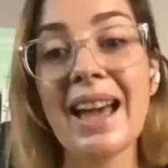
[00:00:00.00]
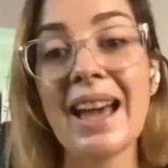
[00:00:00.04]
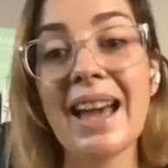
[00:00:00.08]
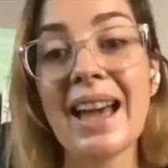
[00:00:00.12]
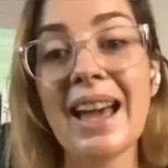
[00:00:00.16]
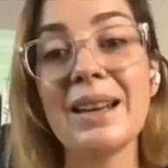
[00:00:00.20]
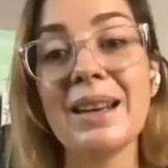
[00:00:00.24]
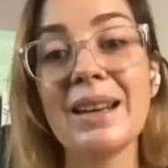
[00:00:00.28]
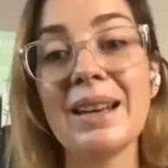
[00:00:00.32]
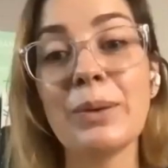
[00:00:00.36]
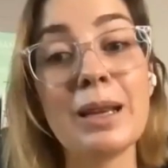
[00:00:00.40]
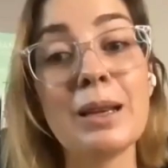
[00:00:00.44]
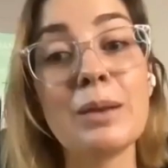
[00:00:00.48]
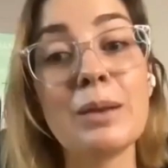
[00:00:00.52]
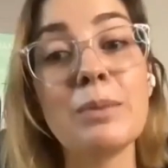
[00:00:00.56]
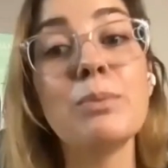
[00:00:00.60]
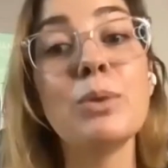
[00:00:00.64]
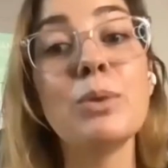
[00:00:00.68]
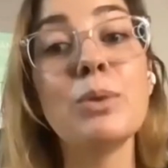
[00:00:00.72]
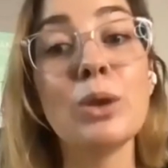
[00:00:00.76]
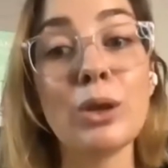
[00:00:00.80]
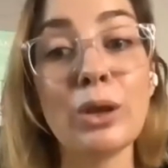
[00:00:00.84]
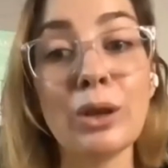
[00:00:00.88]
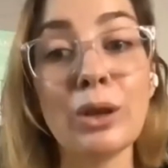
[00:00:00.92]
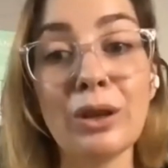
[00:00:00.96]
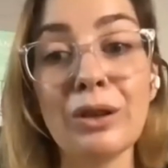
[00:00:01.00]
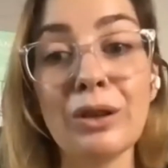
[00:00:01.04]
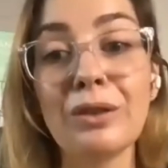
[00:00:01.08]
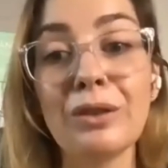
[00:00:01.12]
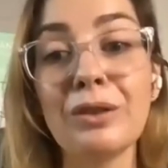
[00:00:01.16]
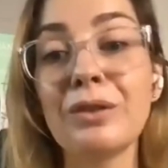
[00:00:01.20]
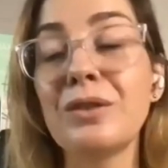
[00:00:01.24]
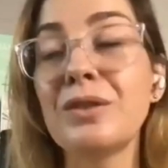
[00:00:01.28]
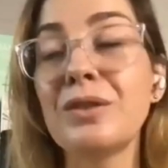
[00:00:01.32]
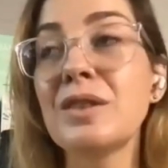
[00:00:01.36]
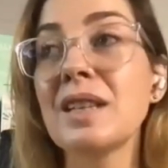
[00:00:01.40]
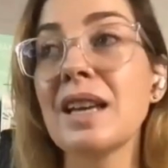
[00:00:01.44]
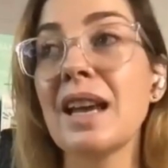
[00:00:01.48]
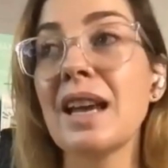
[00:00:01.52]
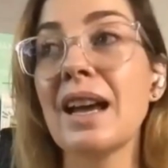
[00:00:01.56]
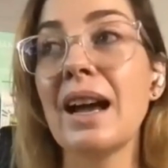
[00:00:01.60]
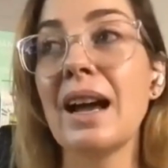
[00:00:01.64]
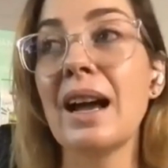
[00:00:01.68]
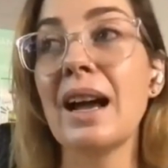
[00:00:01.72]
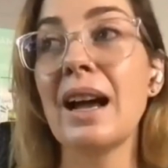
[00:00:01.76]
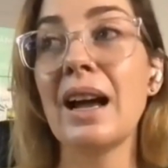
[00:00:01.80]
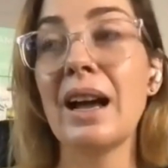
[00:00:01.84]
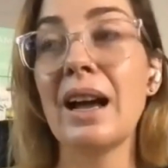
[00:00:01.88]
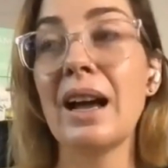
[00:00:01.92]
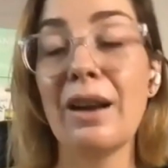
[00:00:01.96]
that, we'd moved
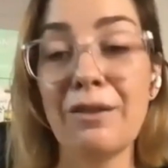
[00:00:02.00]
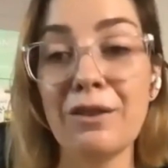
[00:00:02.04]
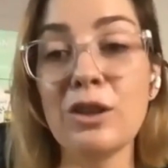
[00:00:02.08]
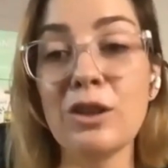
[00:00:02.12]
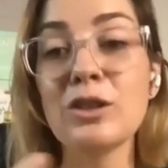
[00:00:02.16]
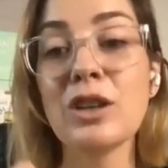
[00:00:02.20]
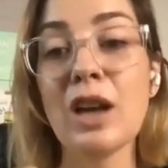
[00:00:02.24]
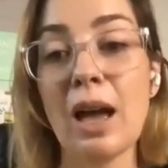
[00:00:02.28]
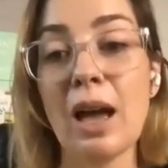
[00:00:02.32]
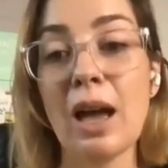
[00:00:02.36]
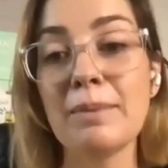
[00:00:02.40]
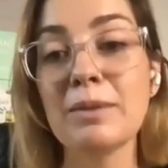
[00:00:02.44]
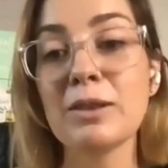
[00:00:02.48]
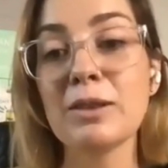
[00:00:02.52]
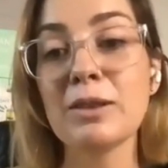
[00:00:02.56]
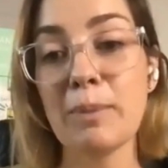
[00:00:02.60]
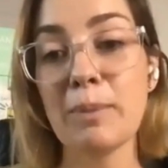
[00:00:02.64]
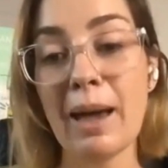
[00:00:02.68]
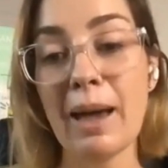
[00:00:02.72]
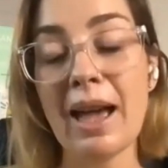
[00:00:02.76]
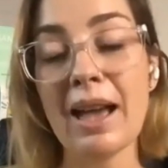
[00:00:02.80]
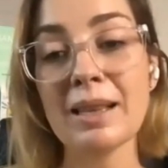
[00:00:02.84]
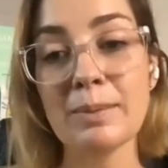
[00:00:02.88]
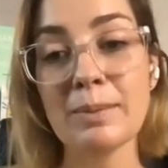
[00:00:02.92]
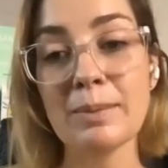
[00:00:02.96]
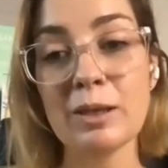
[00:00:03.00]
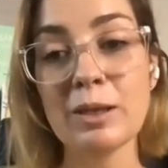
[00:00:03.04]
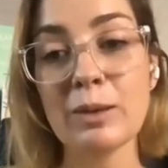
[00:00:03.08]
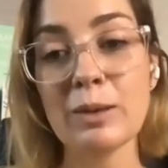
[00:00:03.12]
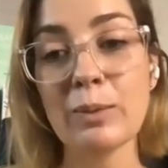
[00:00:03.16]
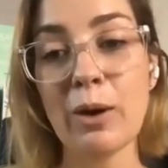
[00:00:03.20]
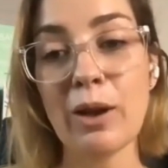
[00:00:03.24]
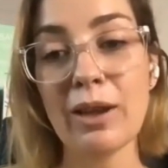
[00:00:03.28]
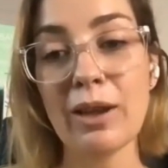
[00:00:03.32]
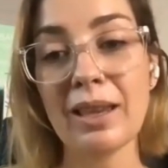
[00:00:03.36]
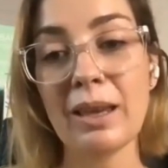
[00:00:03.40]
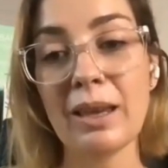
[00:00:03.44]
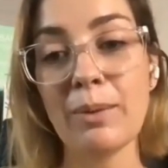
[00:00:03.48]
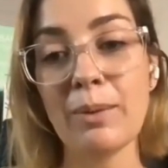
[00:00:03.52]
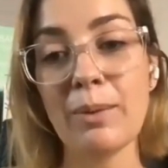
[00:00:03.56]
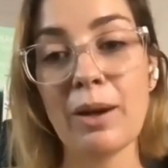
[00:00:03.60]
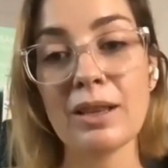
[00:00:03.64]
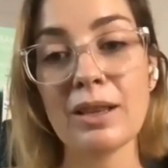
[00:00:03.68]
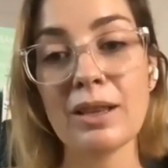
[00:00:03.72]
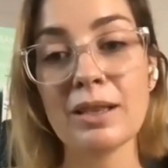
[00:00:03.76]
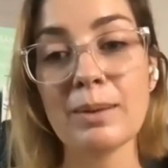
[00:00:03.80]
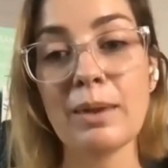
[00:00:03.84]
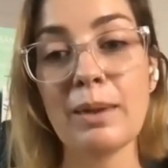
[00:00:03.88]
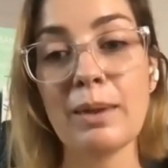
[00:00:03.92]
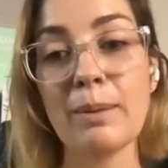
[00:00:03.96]
a few times to my husband's work. He
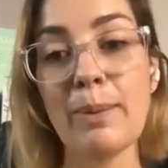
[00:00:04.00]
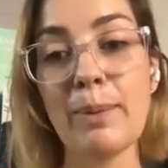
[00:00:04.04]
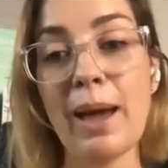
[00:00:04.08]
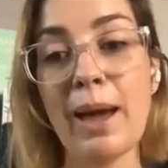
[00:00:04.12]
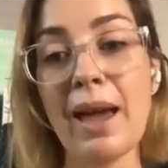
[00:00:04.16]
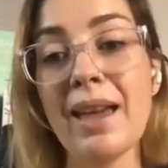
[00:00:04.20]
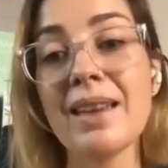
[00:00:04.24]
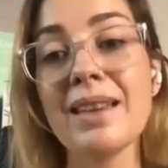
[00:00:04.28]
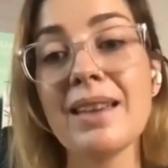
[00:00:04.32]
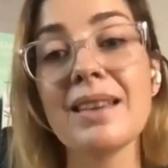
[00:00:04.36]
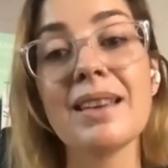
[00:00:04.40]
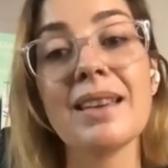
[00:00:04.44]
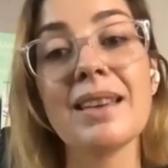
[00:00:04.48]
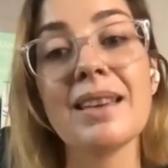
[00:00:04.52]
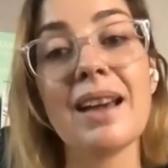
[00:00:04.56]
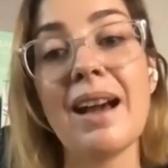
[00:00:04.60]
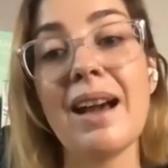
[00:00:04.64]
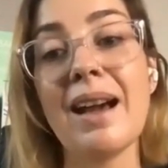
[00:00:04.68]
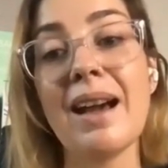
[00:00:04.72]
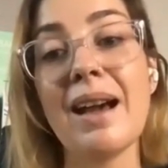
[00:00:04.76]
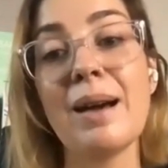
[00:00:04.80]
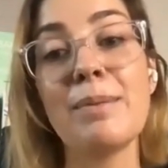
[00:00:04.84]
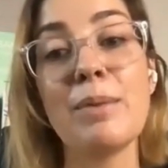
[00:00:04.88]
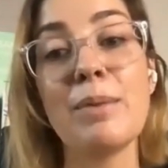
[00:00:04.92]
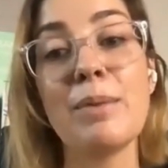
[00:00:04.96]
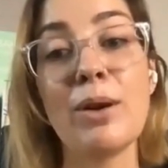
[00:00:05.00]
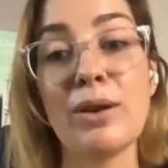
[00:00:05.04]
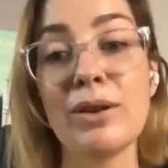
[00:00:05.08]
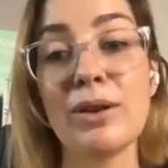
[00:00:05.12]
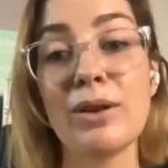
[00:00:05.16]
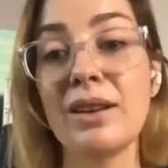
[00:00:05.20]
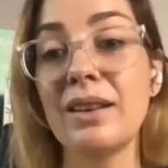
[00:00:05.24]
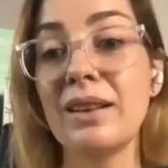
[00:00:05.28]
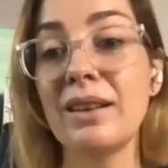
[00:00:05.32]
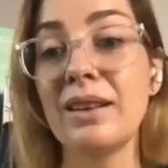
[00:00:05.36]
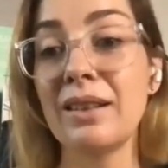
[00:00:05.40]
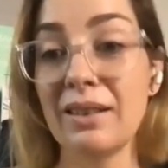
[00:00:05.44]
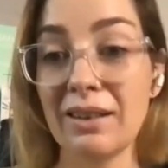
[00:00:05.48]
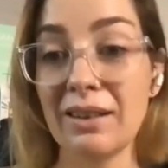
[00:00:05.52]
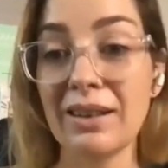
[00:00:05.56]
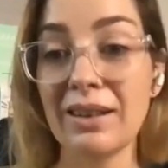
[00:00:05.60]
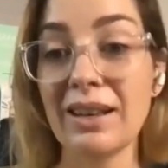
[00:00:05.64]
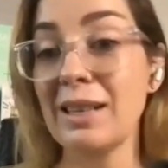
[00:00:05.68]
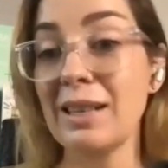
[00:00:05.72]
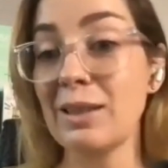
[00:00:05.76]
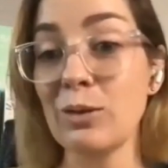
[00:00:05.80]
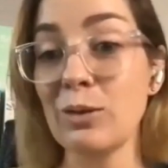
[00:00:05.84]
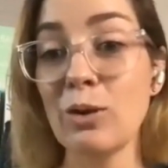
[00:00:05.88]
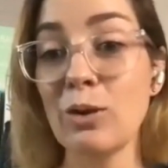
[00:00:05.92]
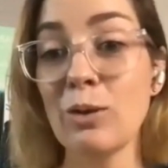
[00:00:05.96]
works at the bank on
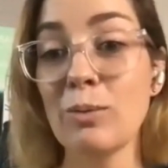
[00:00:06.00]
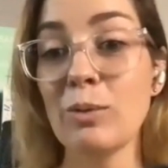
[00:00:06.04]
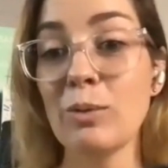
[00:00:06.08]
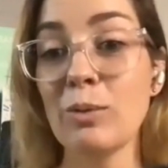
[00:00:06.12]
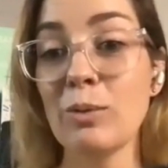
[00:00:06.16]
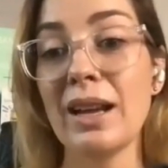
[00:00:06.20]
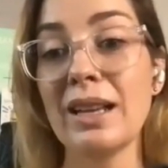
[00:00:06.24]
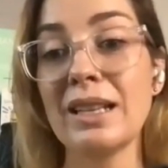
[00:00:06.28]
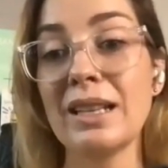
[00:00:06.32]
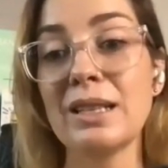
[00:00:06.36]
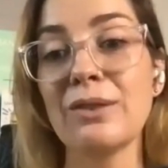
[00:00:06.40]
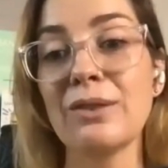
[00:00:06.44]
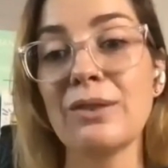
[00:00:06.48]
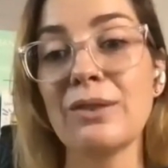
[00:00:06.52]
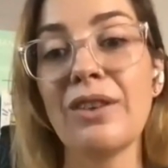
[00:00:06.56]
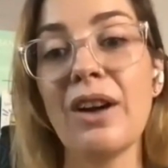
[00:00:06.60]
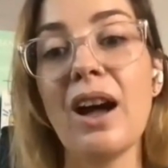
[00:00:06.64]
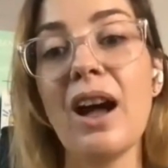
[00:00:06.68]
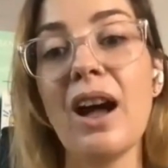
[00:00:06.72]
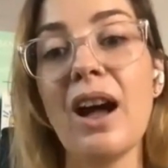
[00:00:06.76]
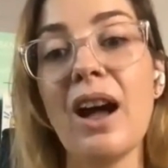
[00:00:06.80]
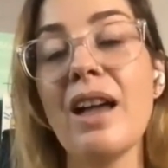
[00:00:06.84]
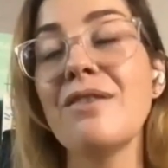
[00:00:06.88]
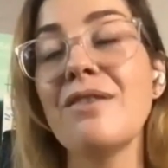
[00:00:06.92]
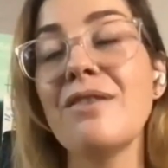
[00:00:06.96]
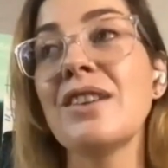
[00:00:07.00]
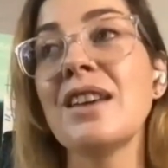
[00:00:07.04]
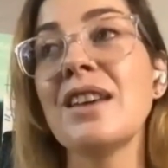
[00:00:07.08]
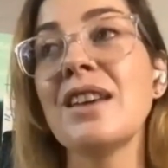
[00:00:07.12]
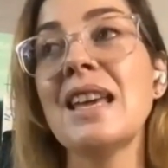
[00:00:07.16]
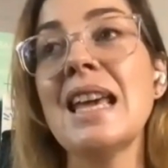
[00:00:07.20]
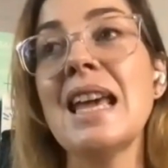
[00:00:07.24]
his normal 9 to 5.